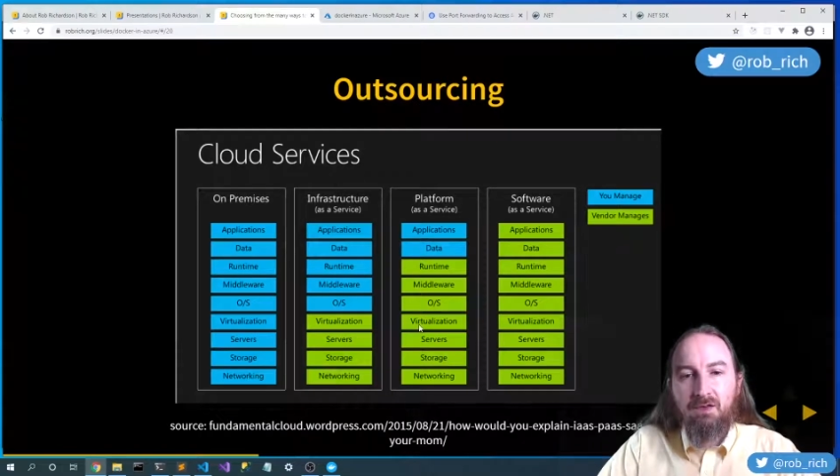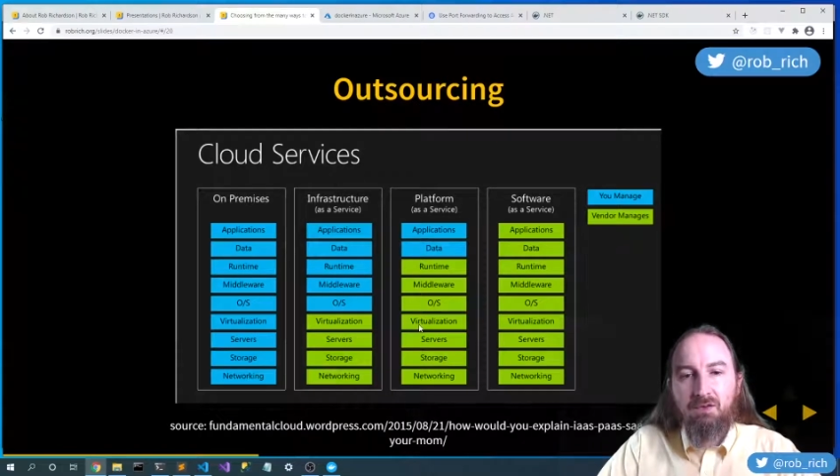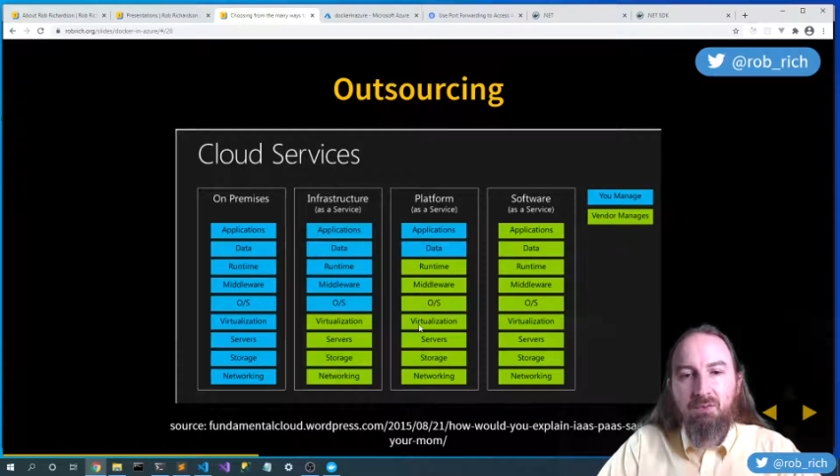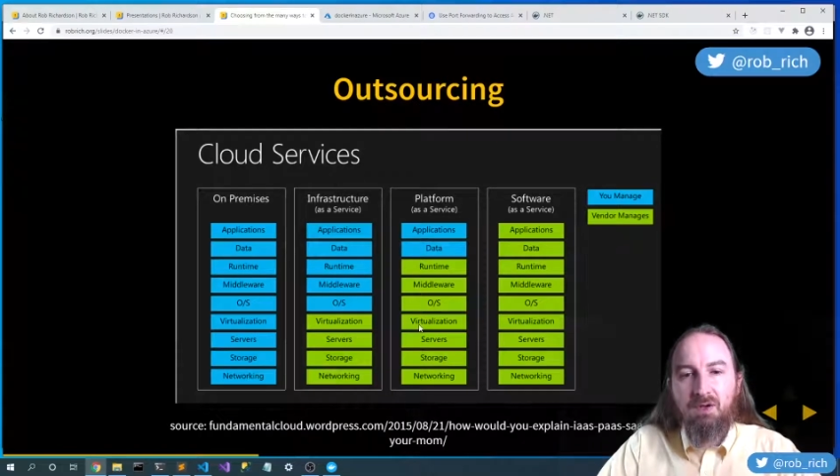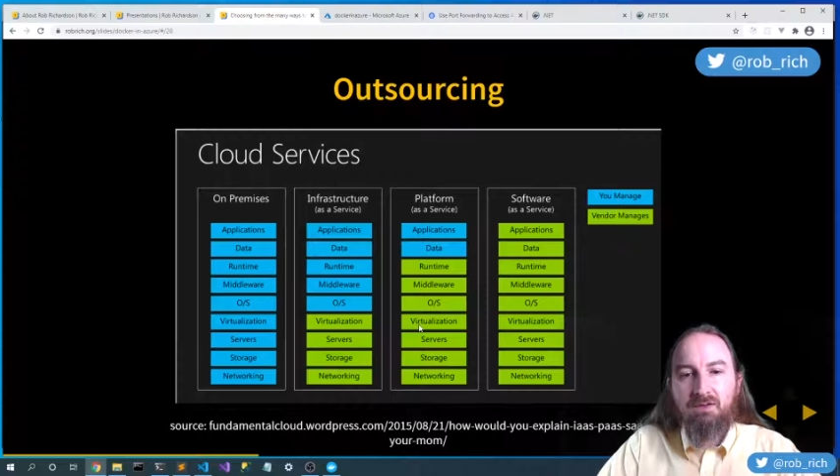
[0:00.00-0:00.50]
the
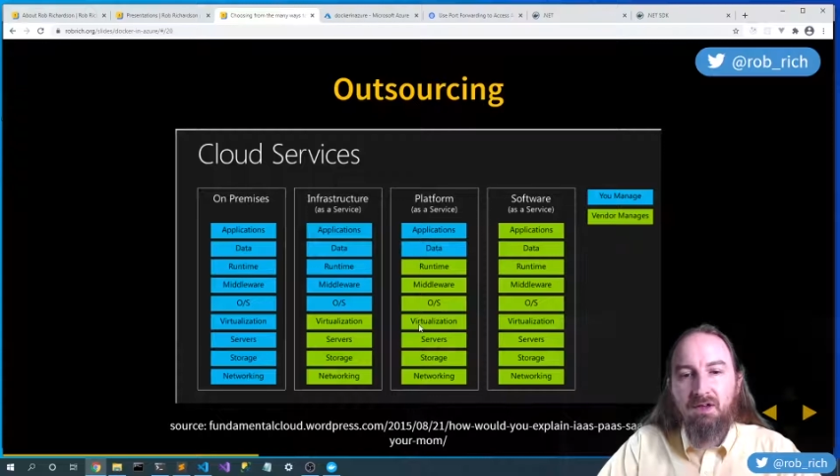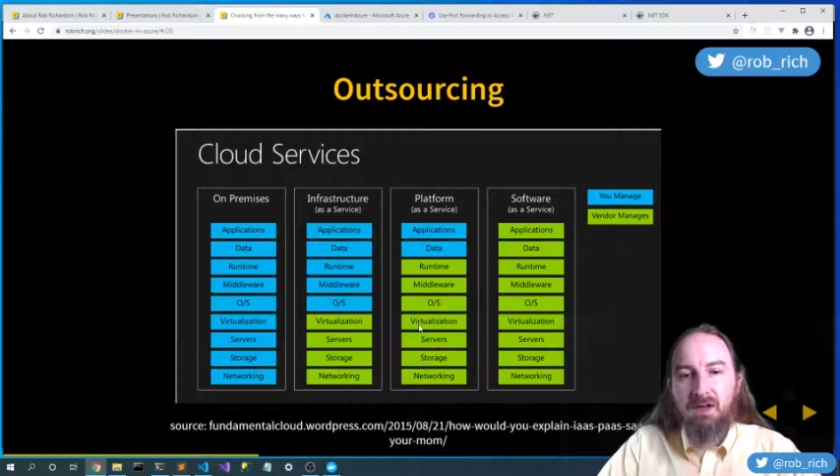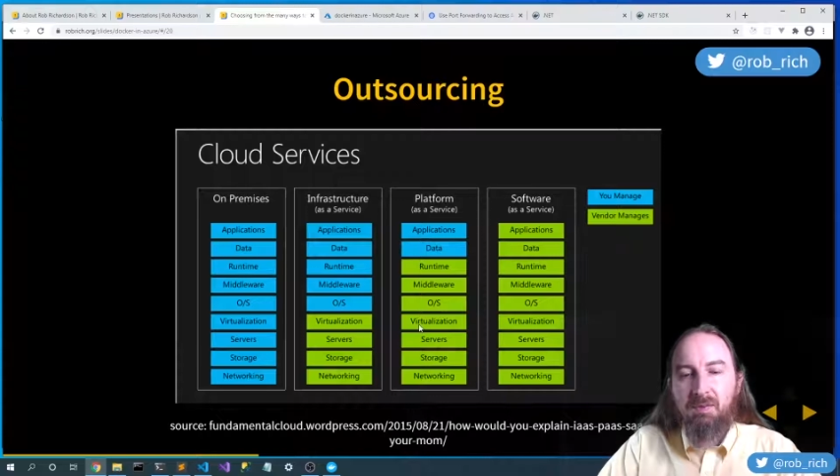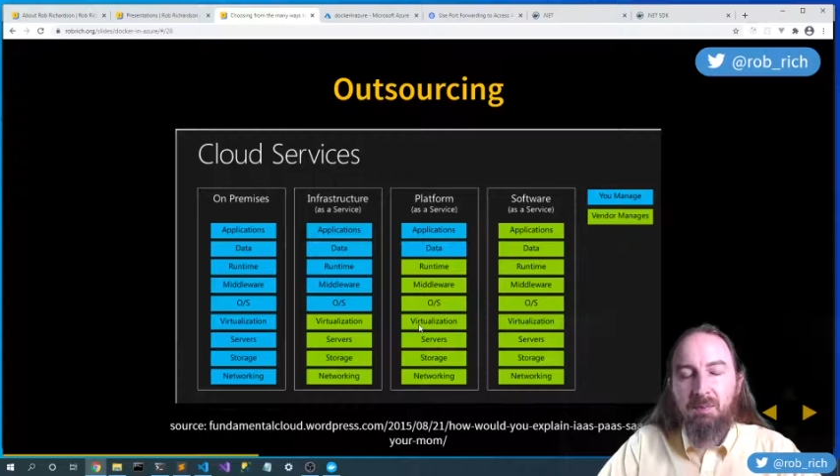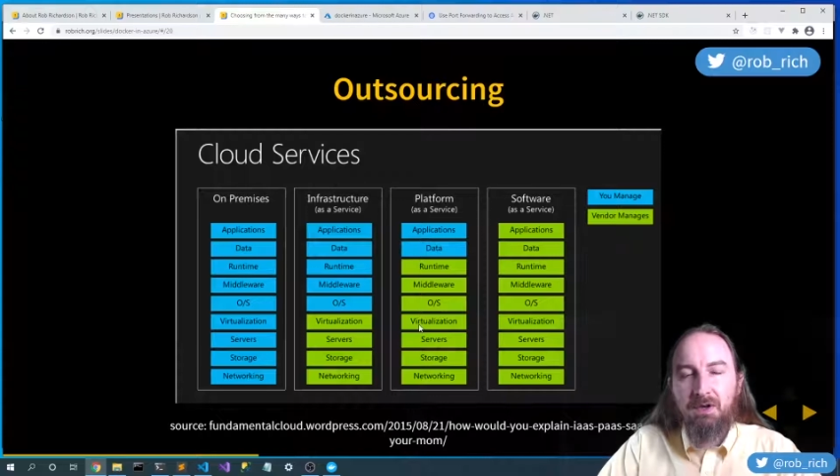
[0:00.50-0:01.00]

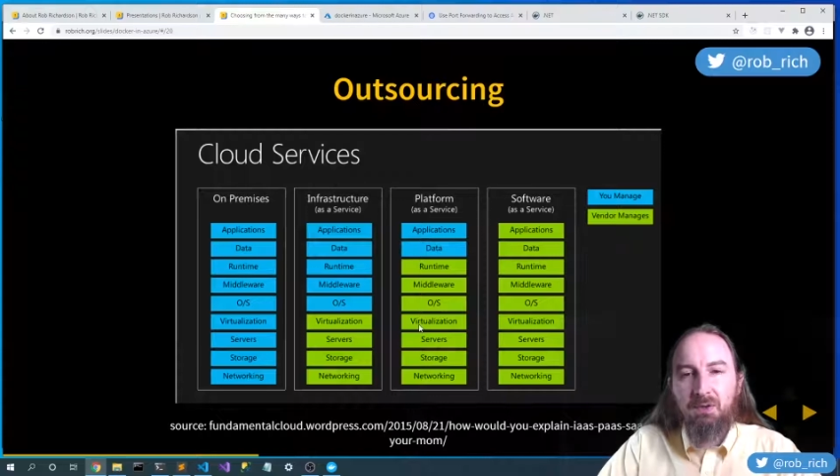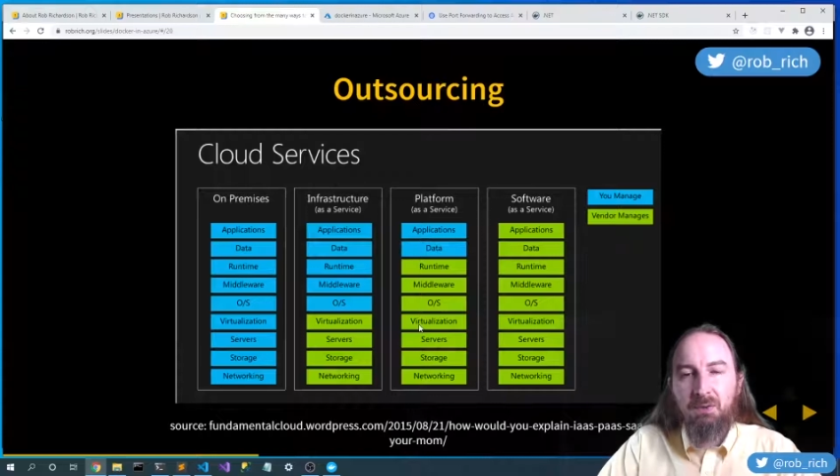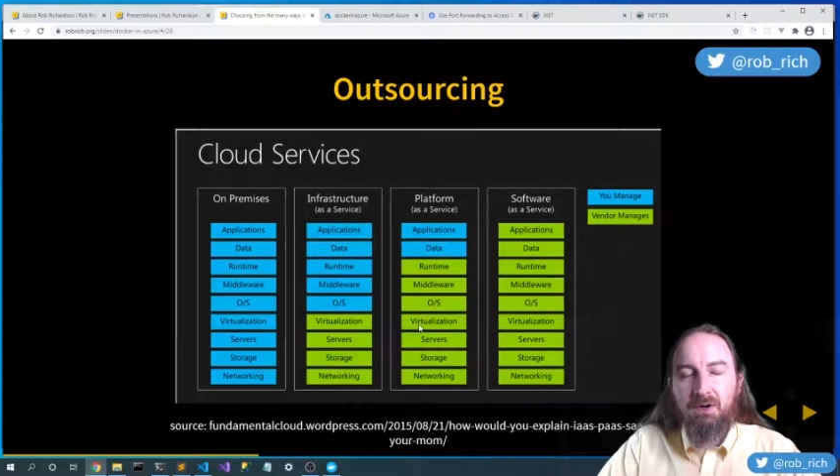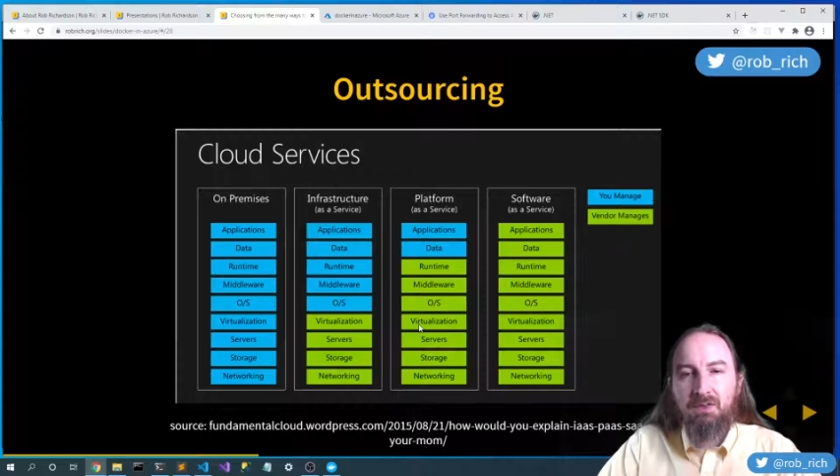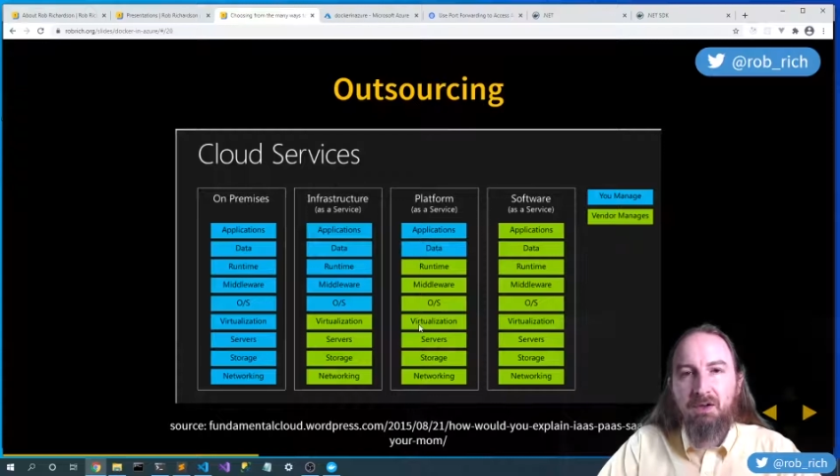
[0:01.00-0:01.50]
runtime, the
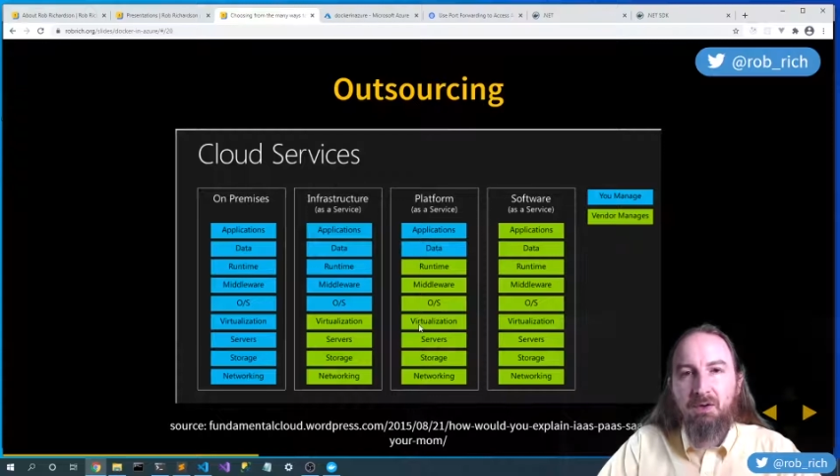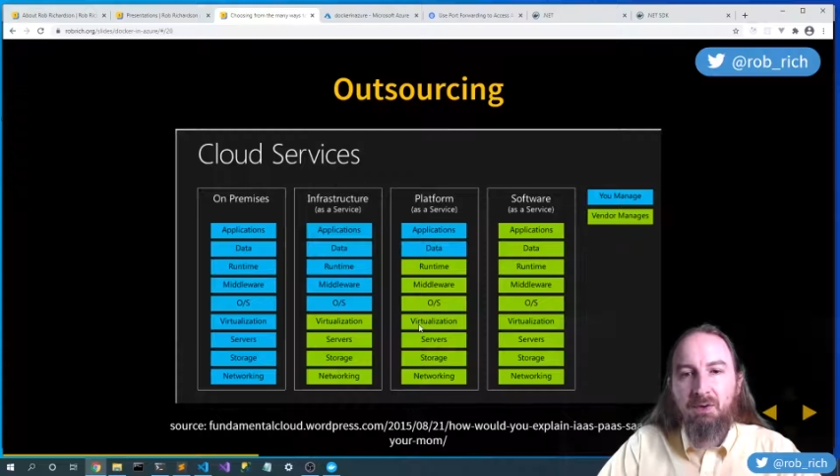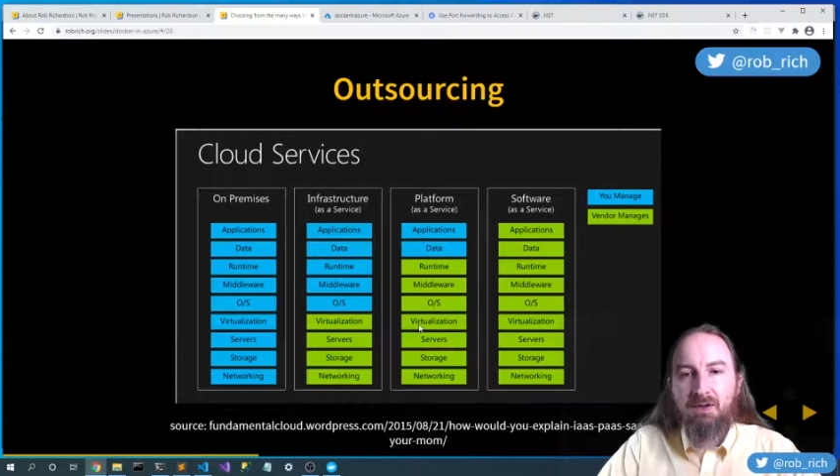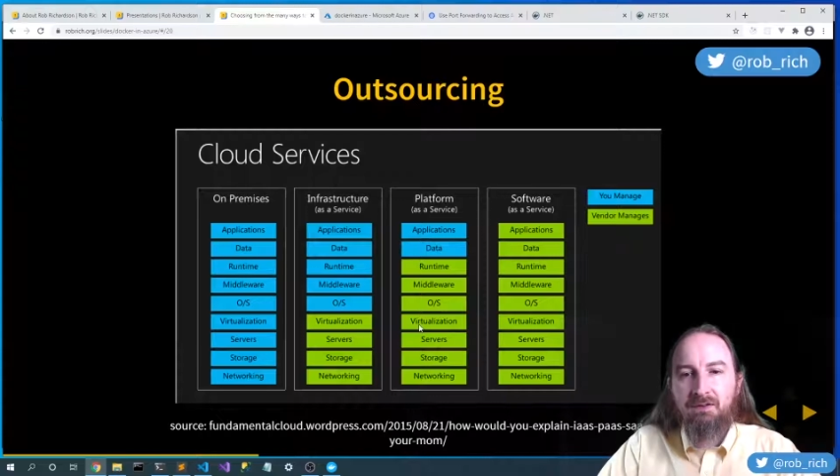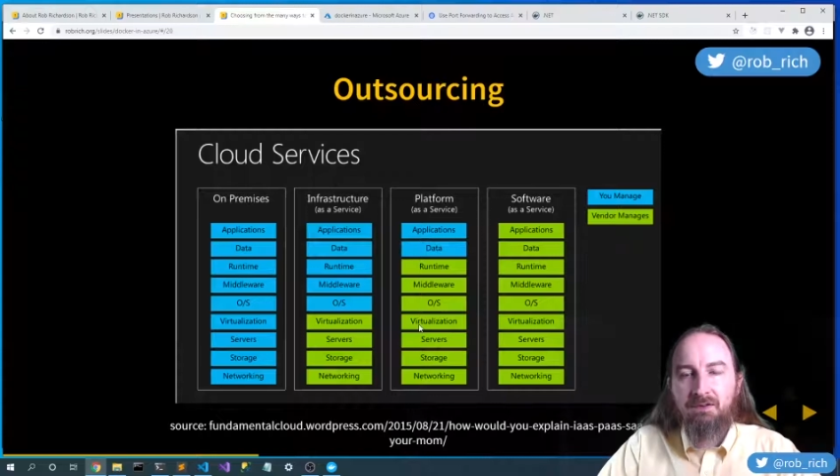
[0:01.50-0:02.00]
middleware, and the
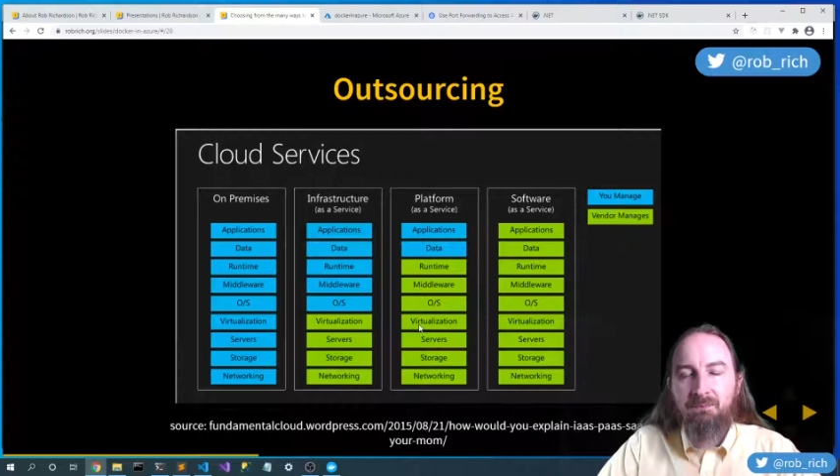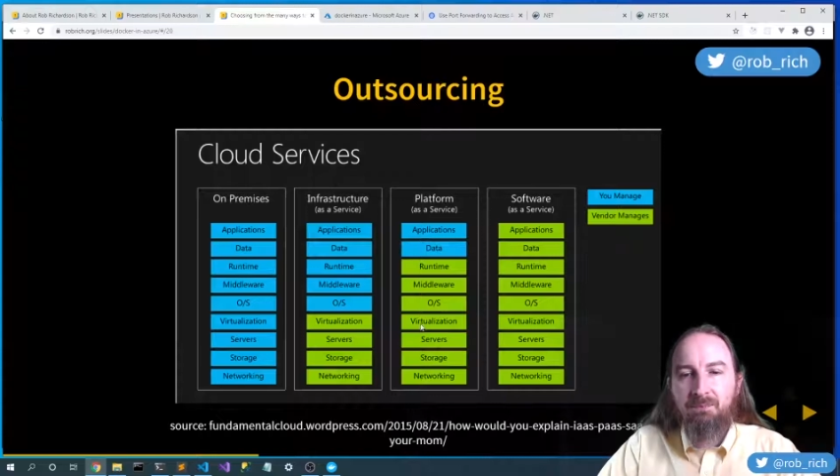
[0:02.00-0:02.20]
OS.